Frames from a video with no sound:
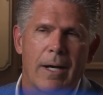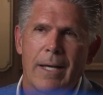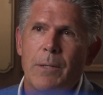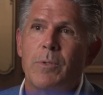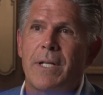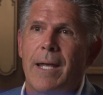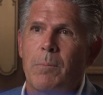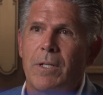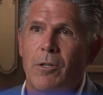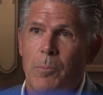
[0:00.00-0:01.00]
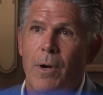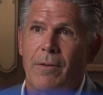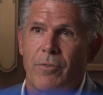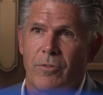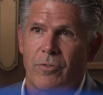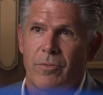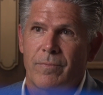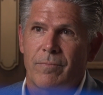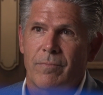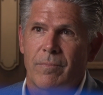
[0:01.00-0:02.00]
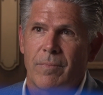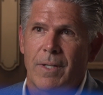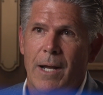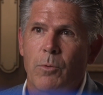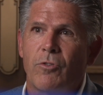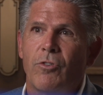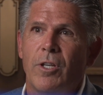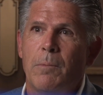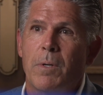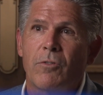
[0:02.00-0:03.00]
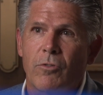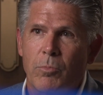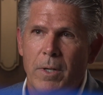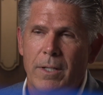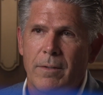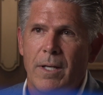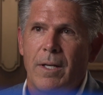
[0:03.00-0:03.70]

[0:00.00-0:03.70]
he would take me to the breakfast, and I would see businessmen,